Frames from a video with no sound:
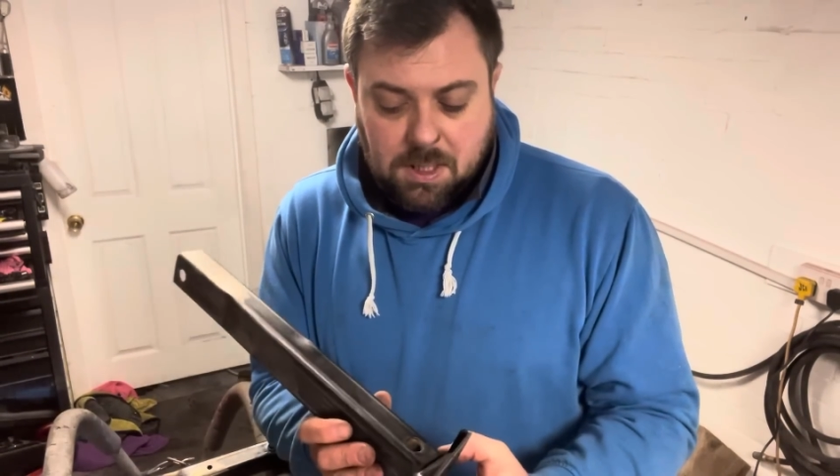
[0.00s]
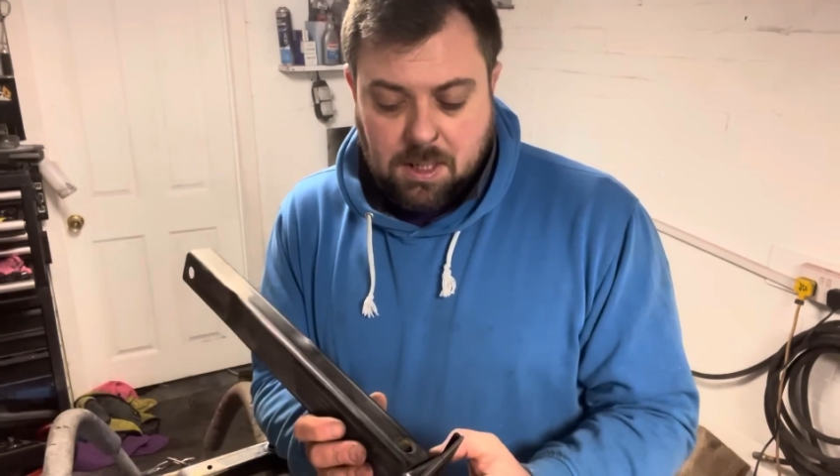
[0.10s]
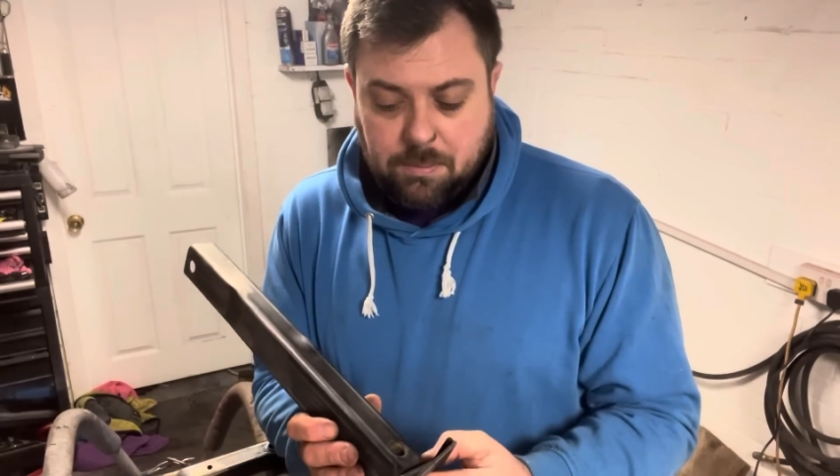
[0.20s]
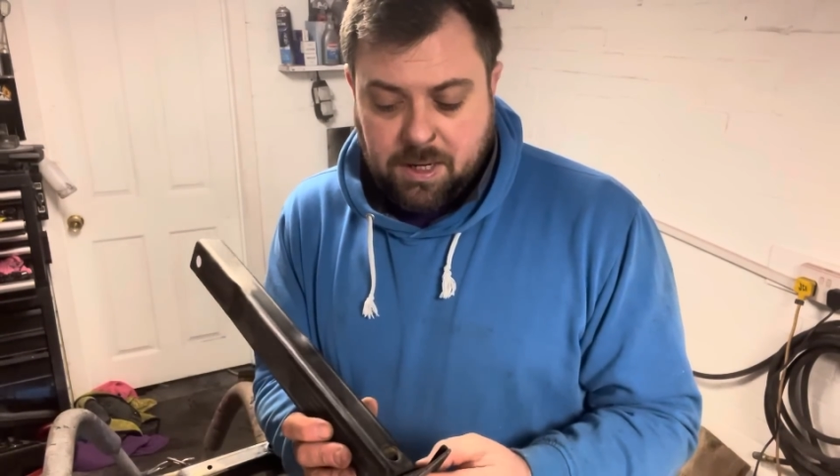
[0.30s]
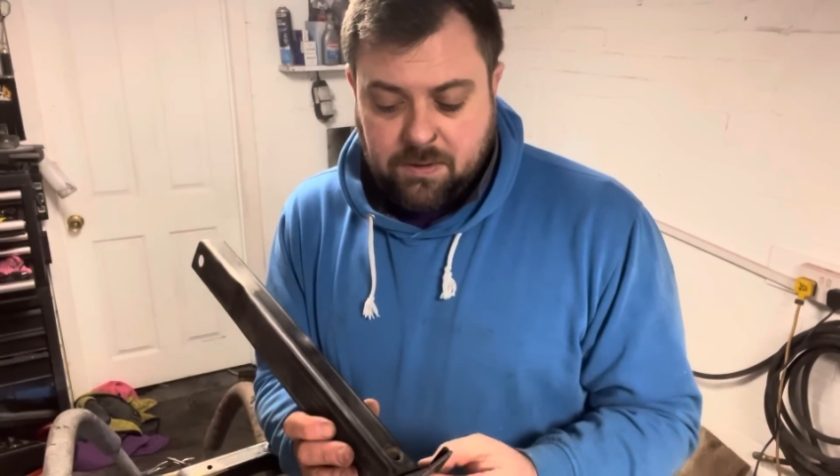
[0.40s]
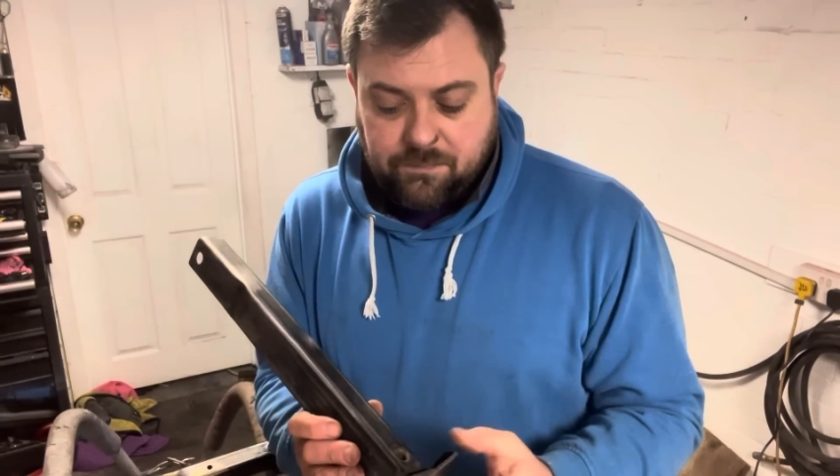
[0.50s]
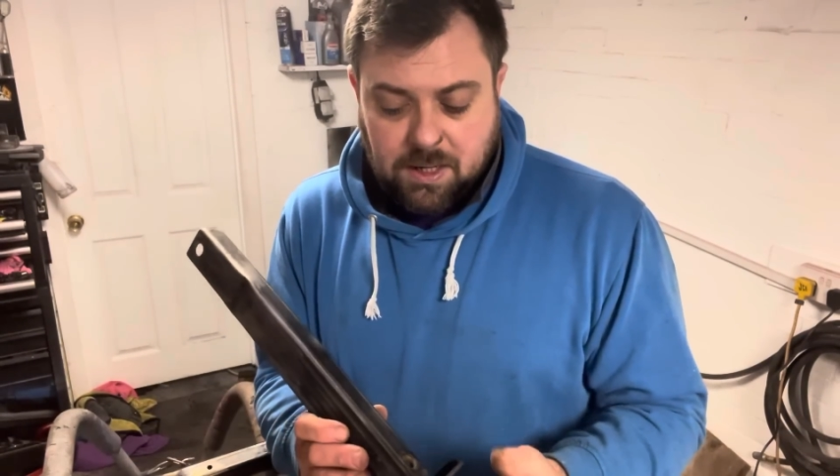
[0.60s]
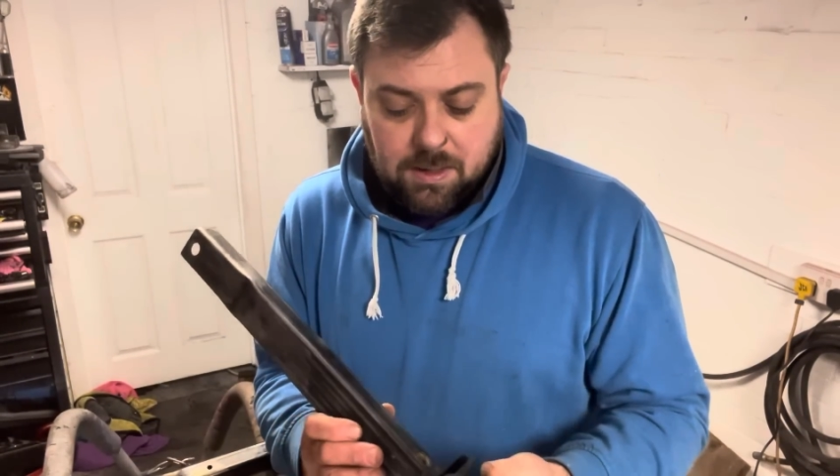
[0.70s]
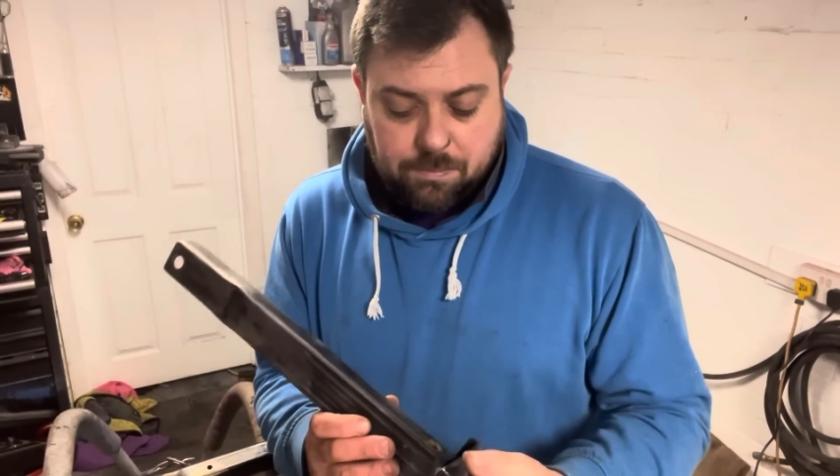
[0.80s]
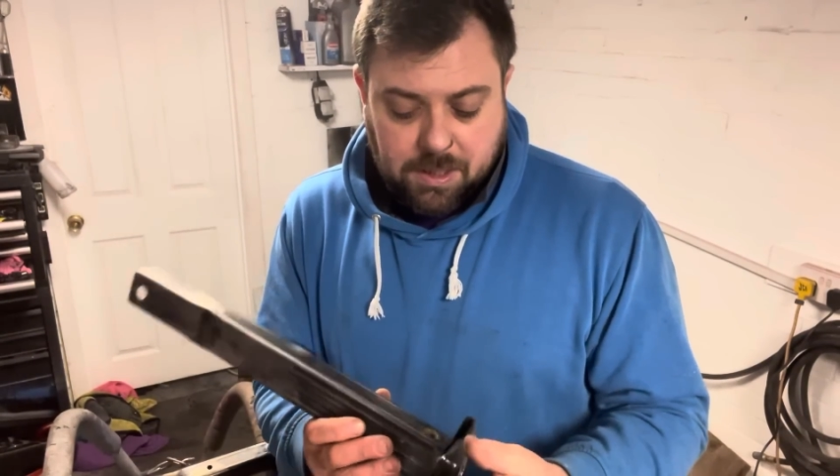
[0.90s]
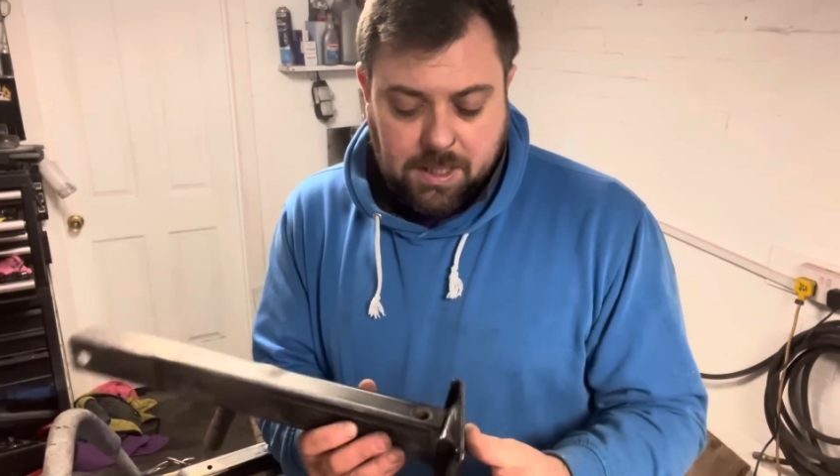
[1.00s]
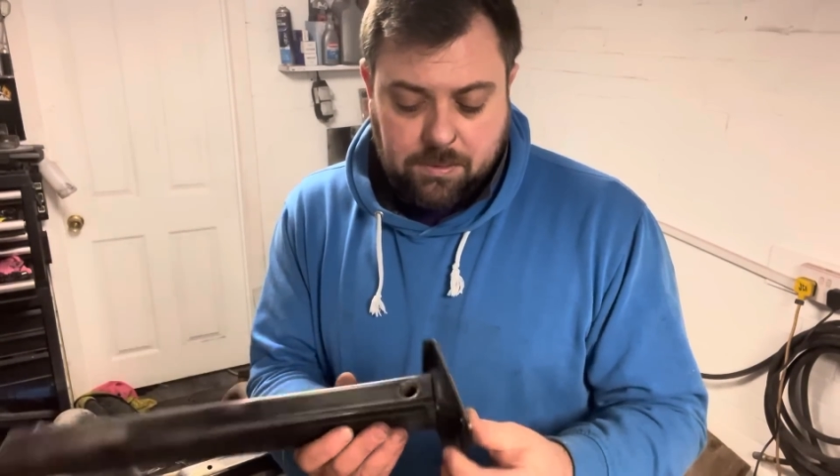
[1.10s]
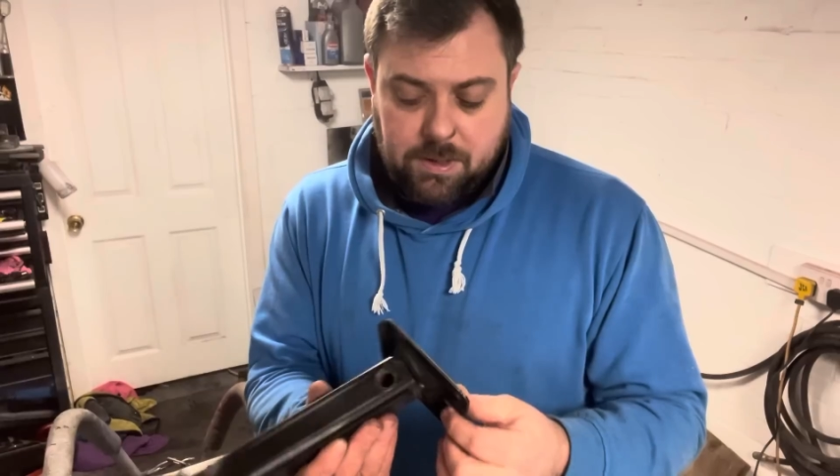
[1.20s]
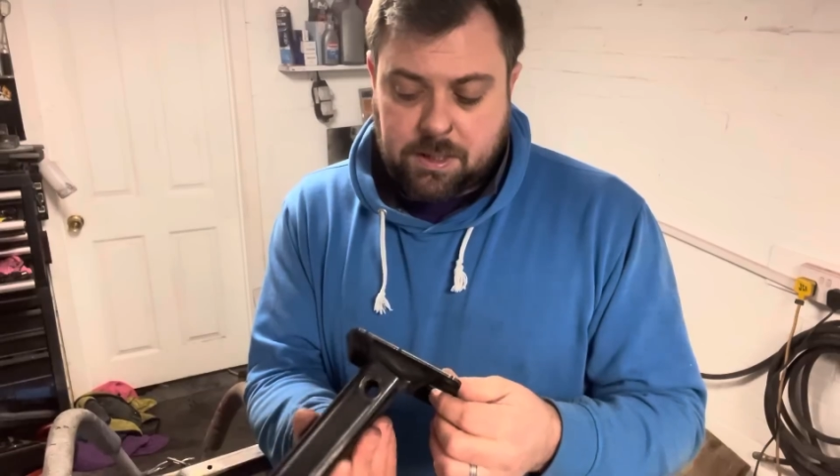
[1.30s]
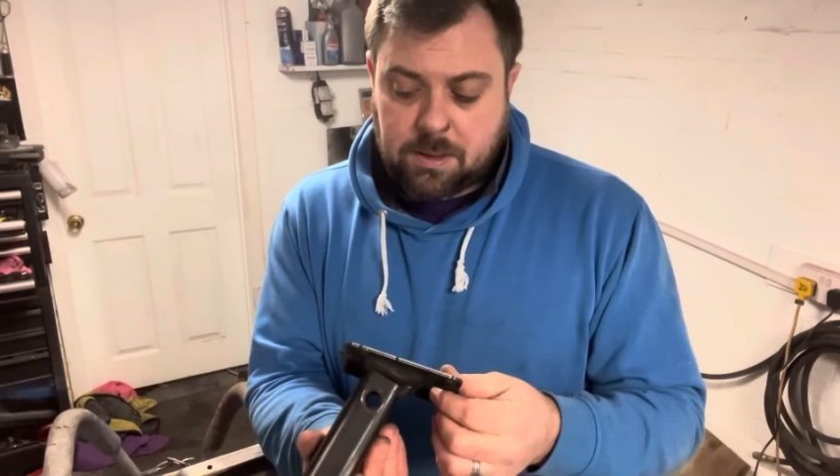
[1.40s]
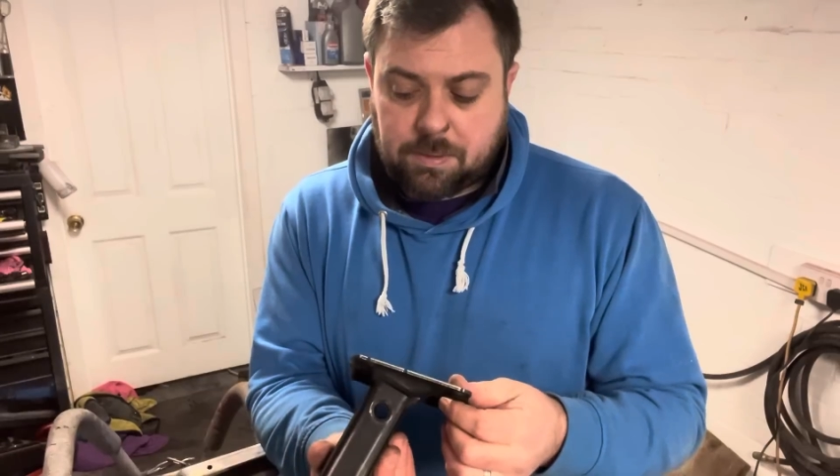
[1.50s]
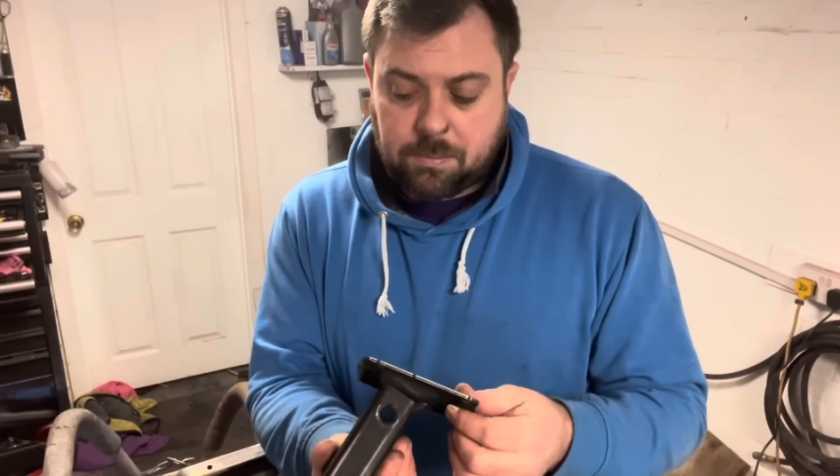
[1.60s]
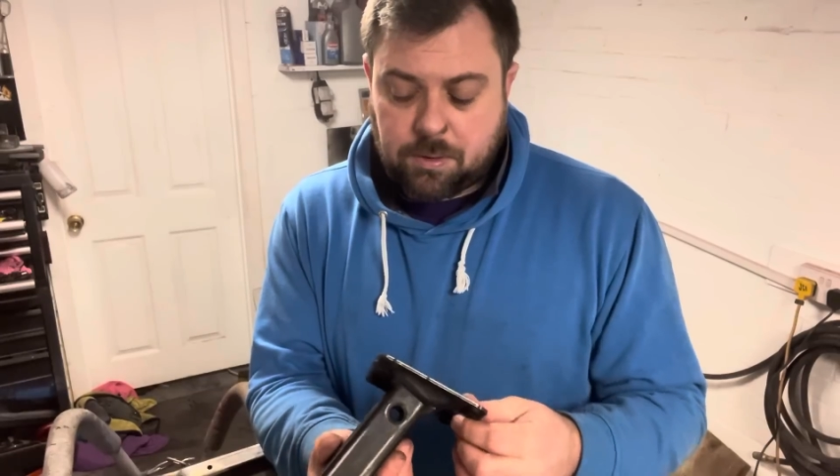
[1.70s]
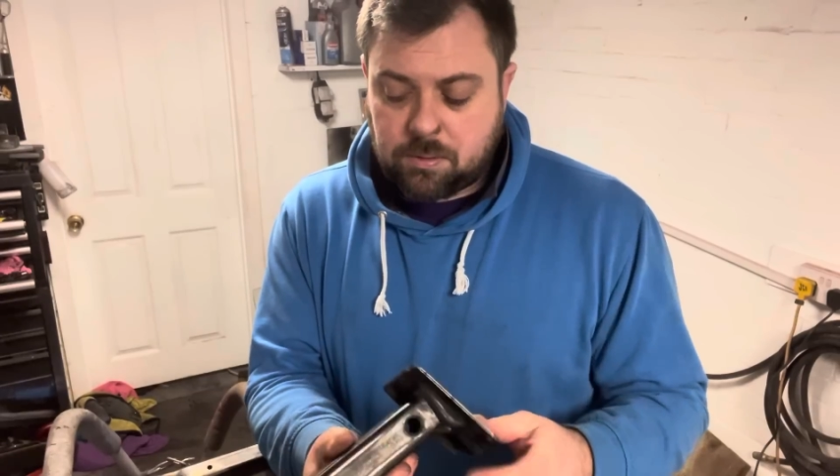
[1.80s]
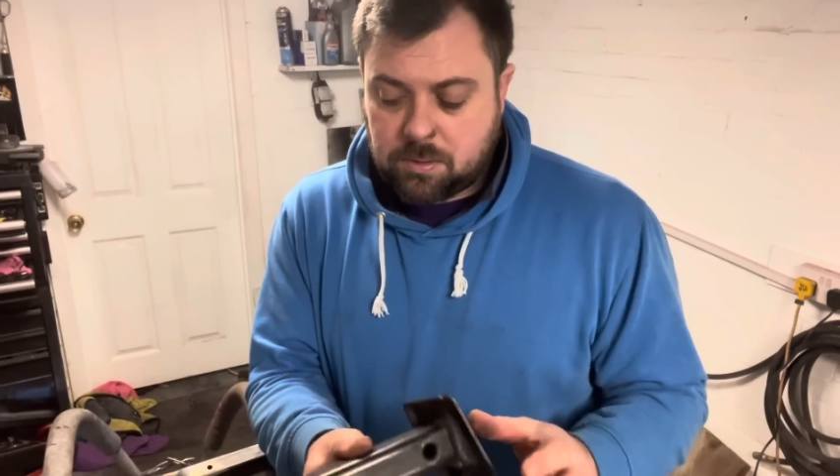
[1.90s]
a bit of flat plate with a couple of
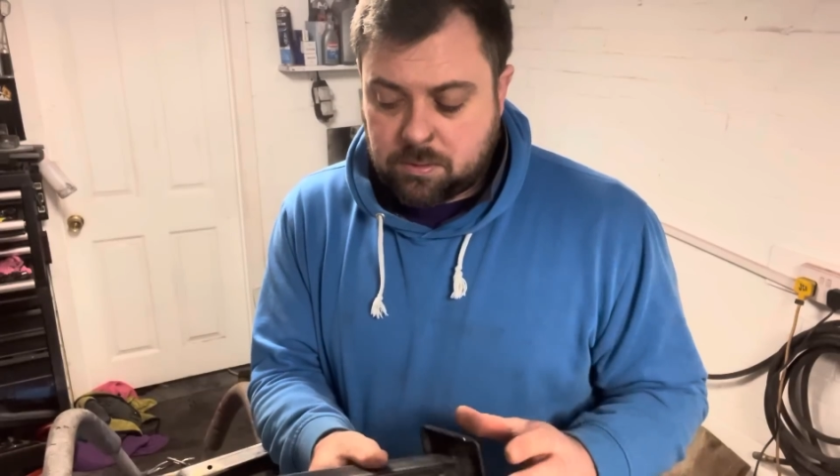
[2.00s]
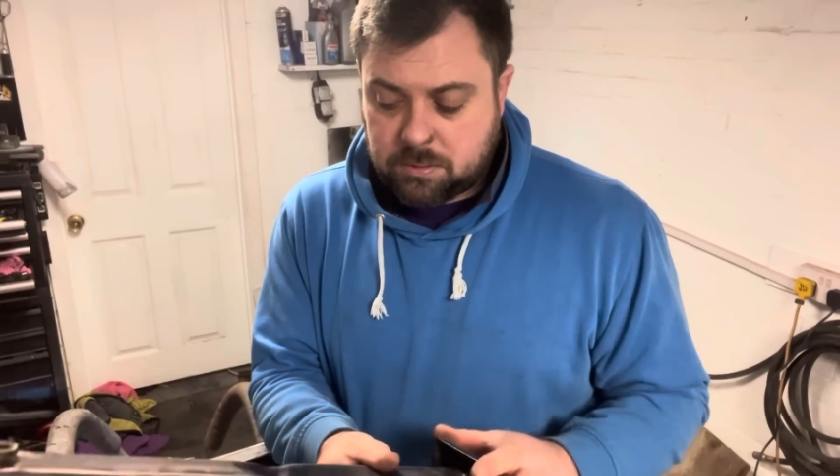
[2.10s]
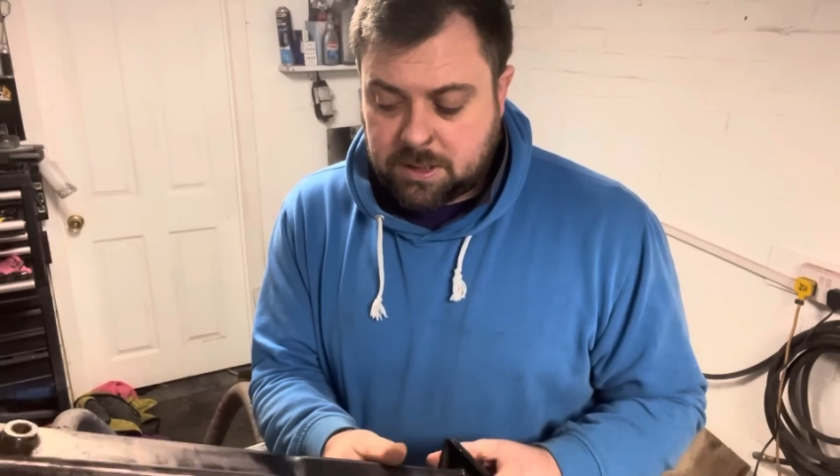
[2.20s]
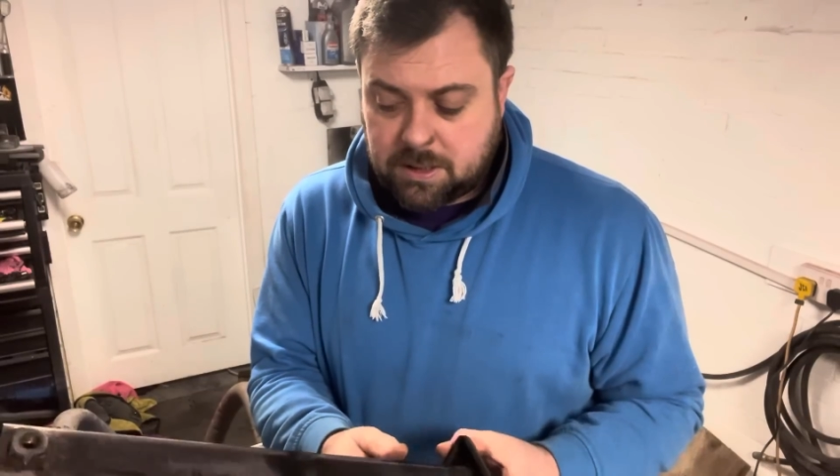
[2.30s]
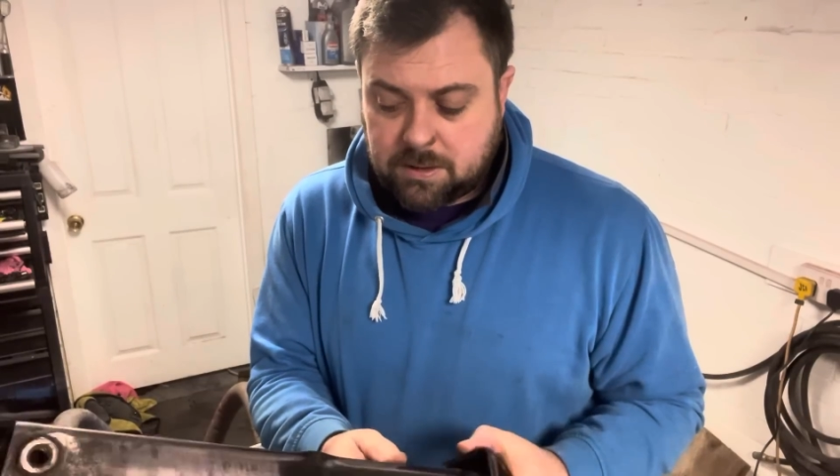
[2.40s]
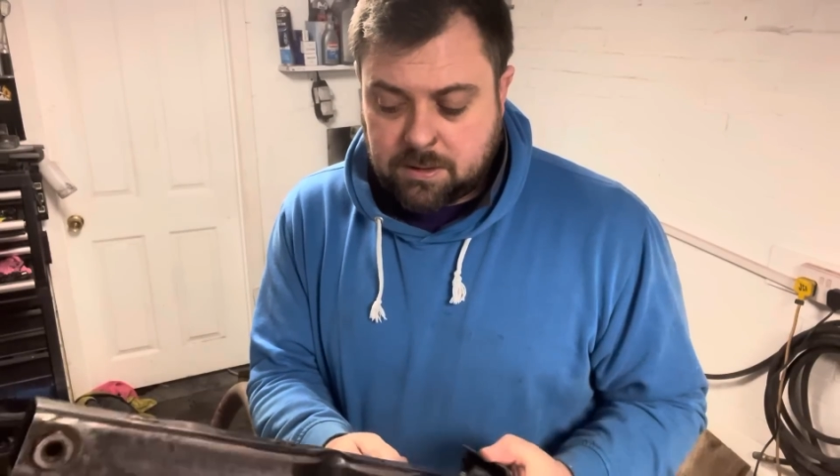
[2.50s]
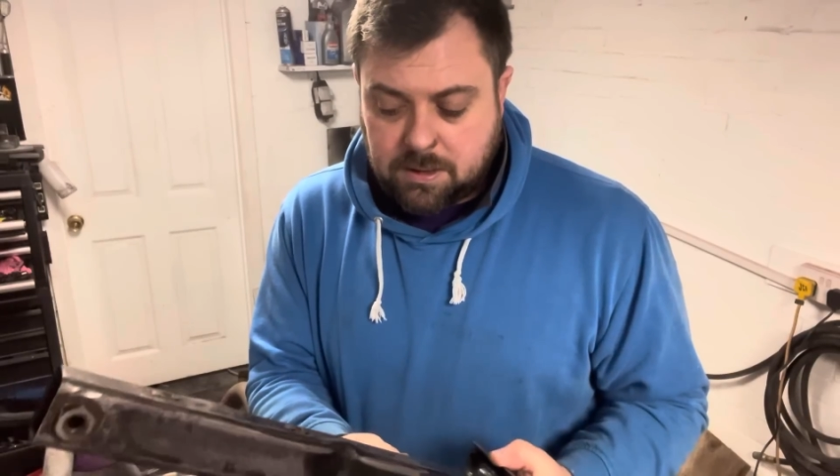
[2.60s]
bolt holes in it,